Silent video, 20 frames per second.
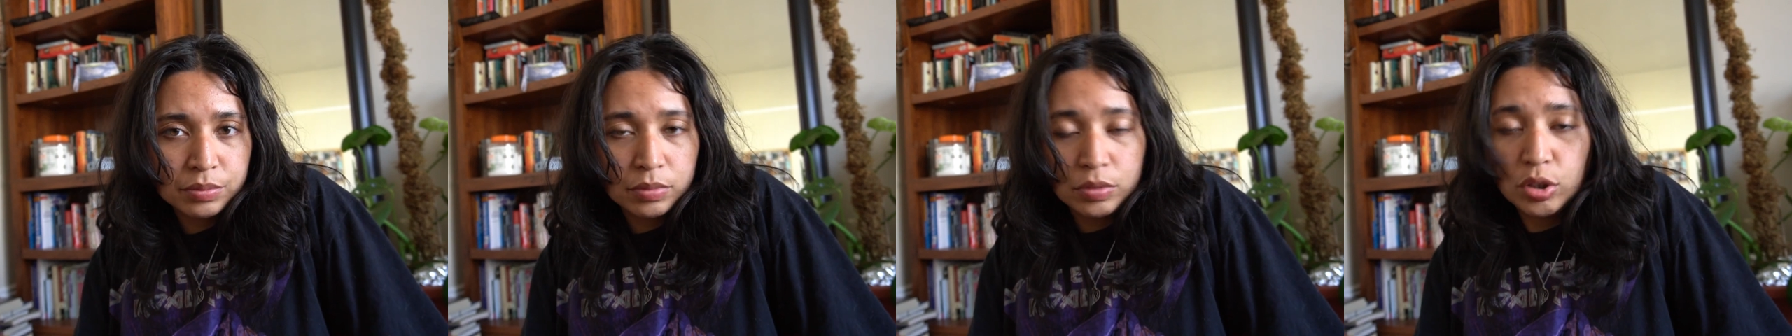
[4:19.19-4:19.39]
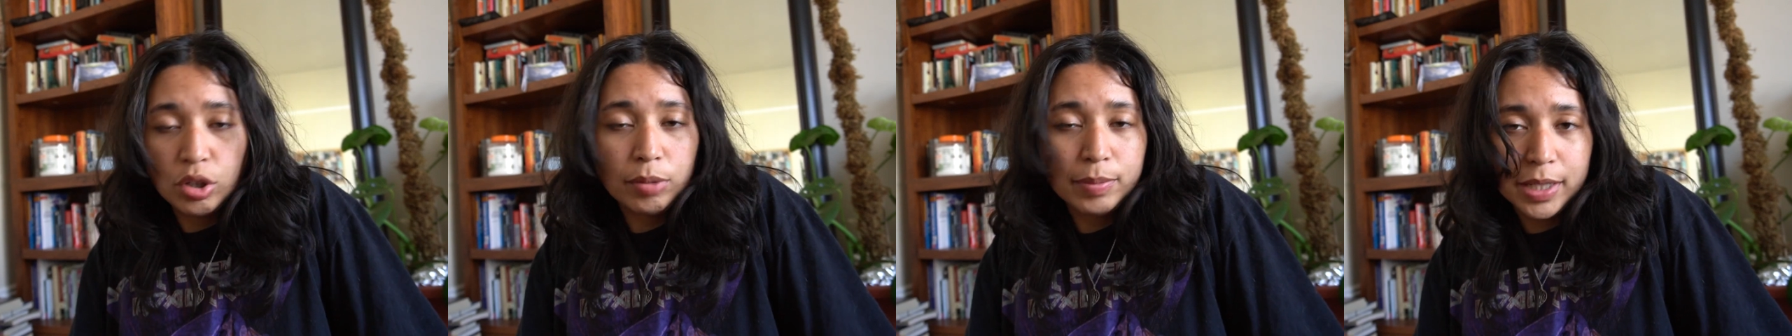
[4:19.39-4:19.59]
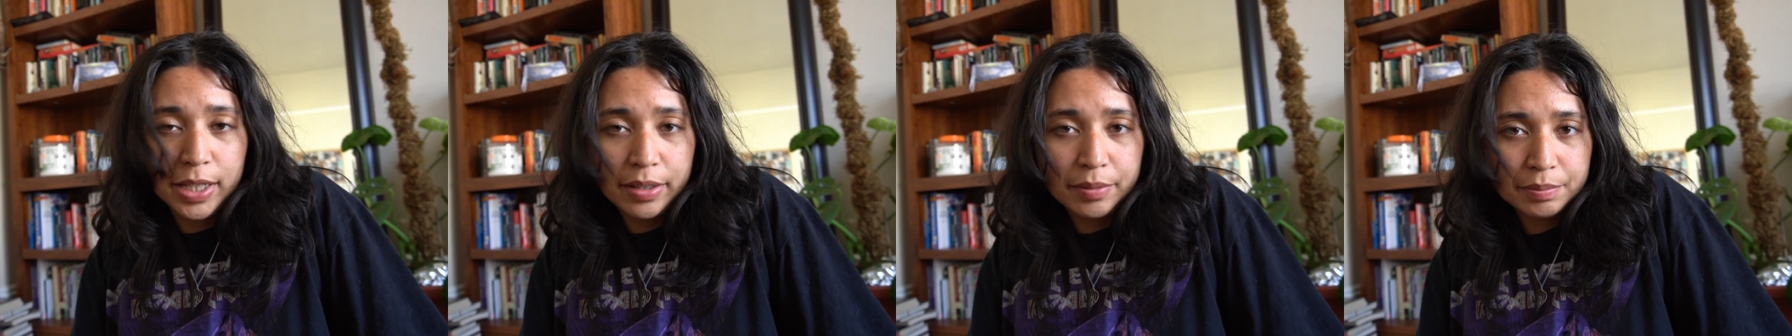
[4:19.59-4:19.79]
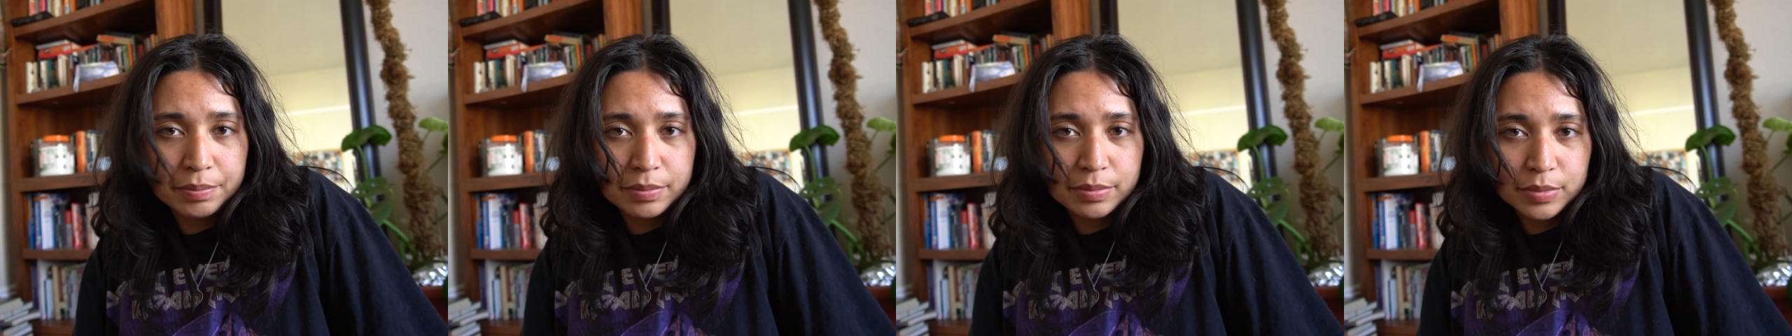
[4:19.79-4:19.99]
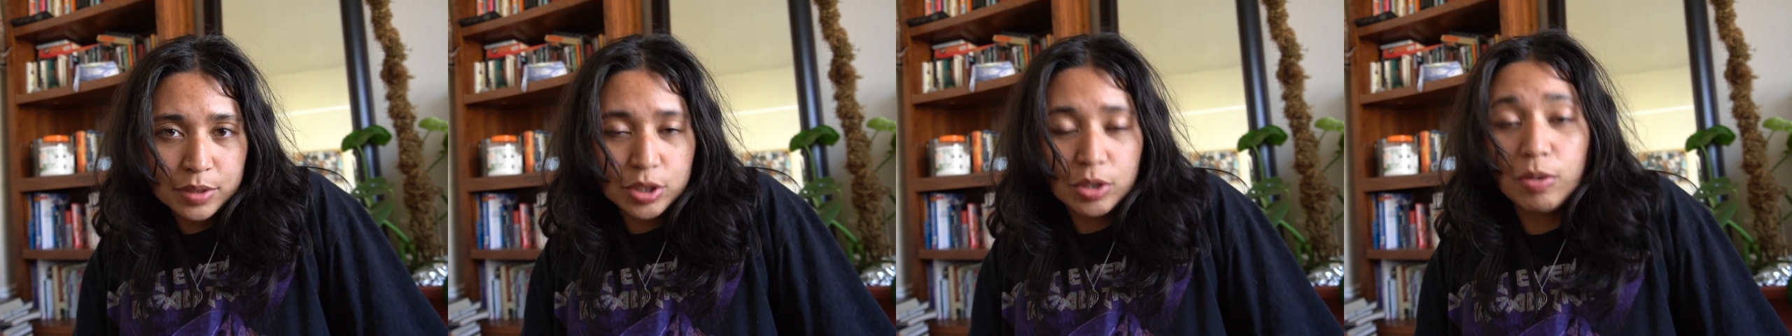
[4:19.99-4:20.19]
Nobody.
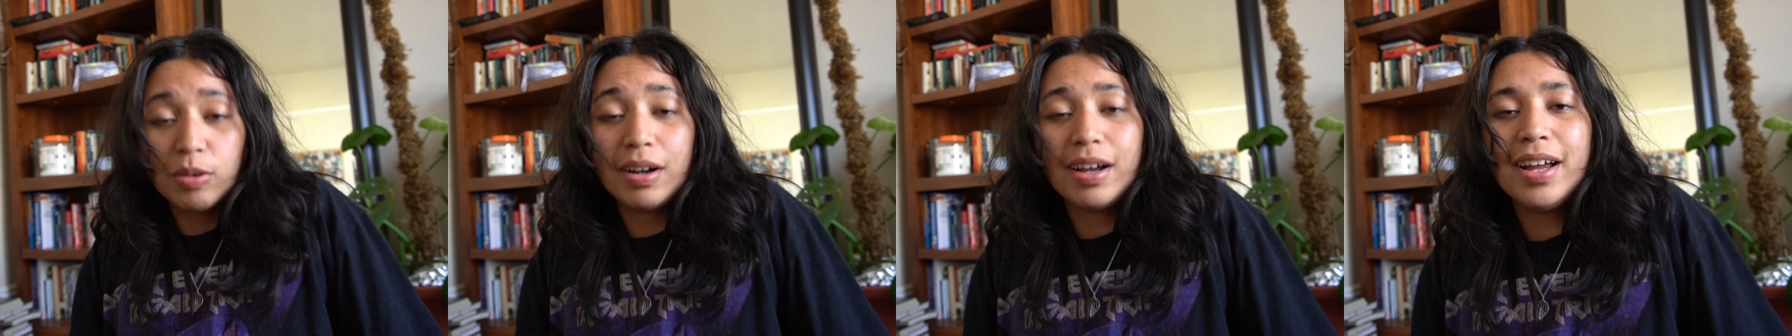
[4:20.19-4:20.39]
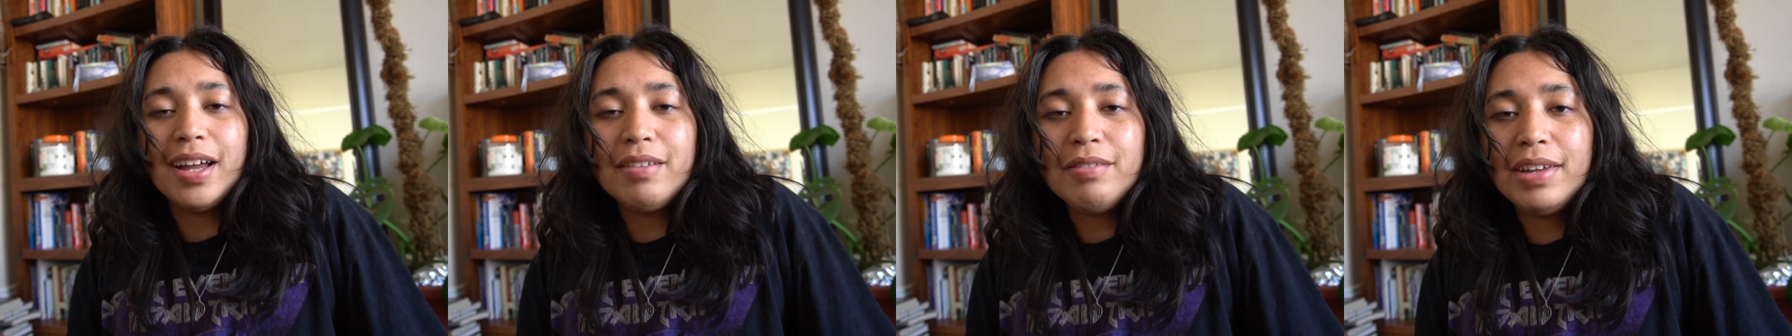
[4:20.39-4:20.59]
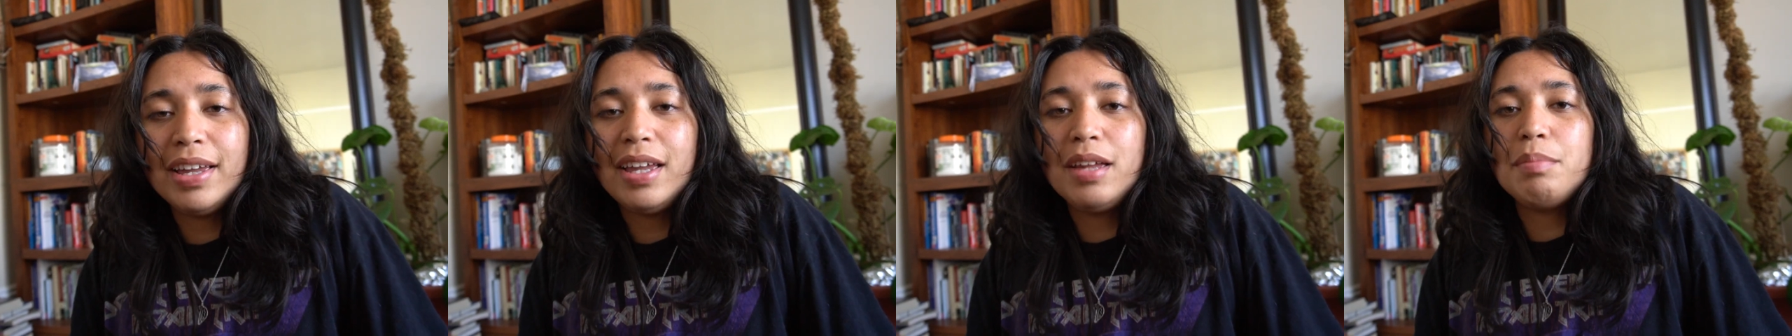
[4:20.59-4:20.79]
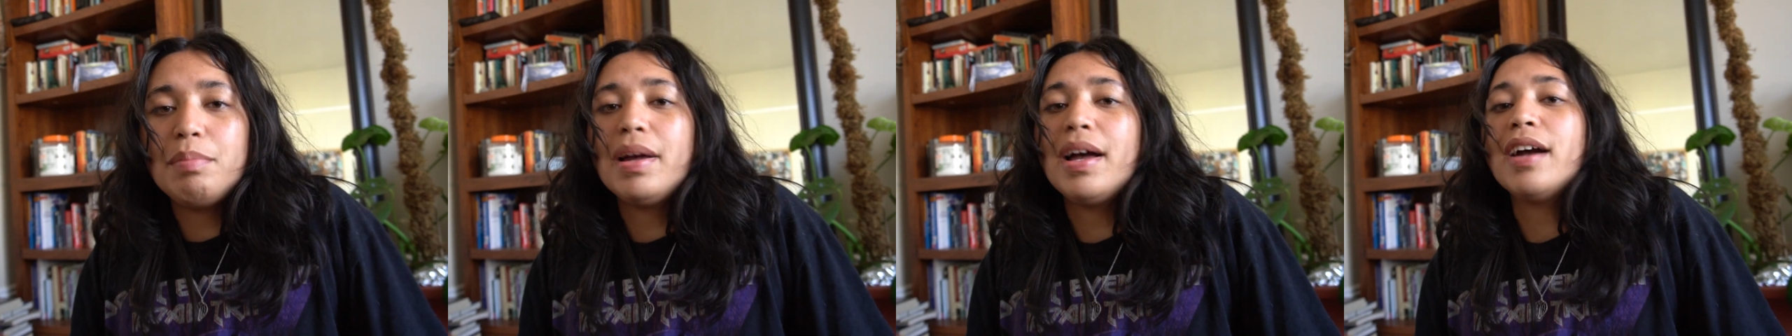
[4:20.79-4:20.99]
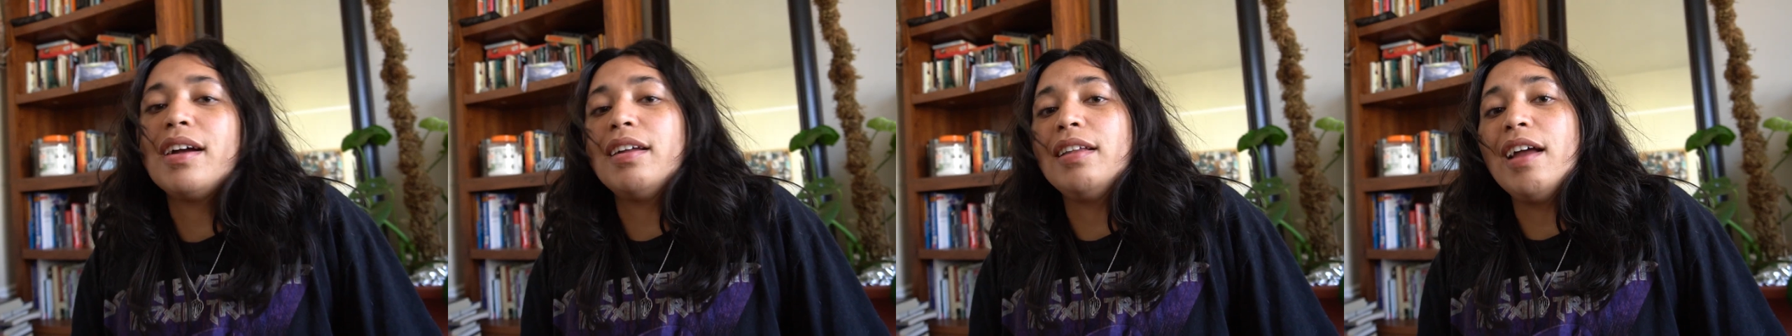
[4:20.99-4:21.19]
So I have an
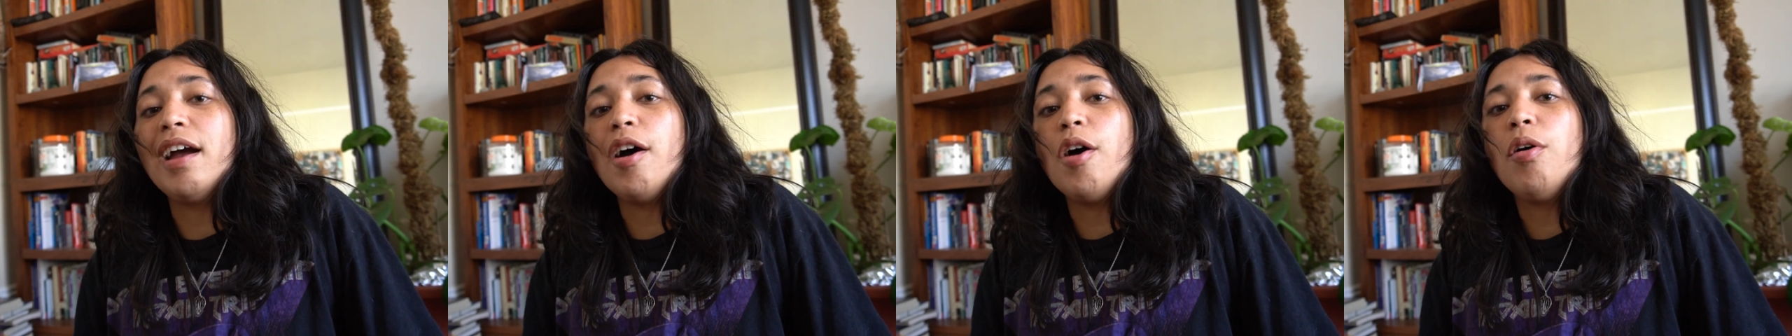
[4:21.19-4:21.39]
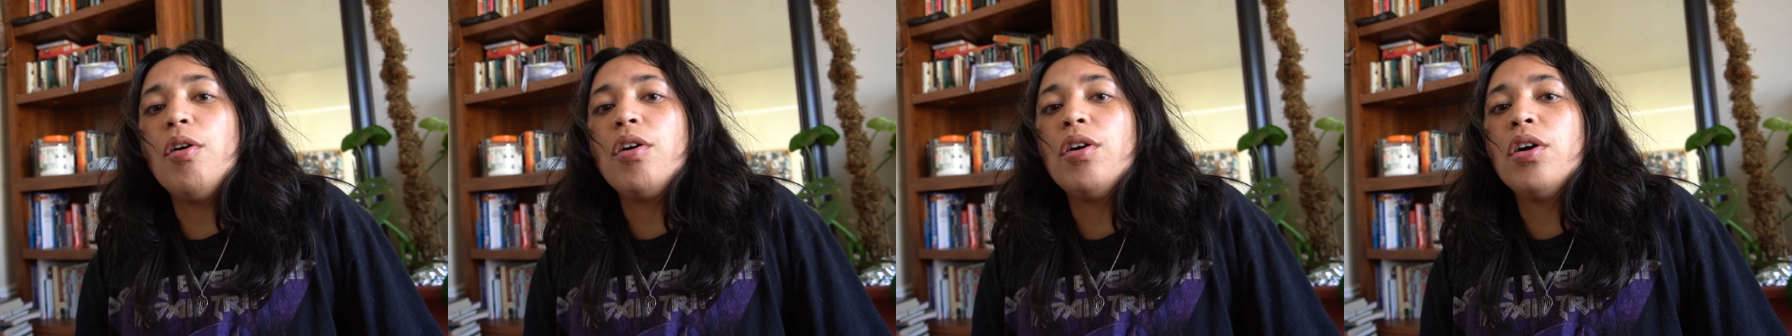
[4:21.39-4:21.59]
8-pack now.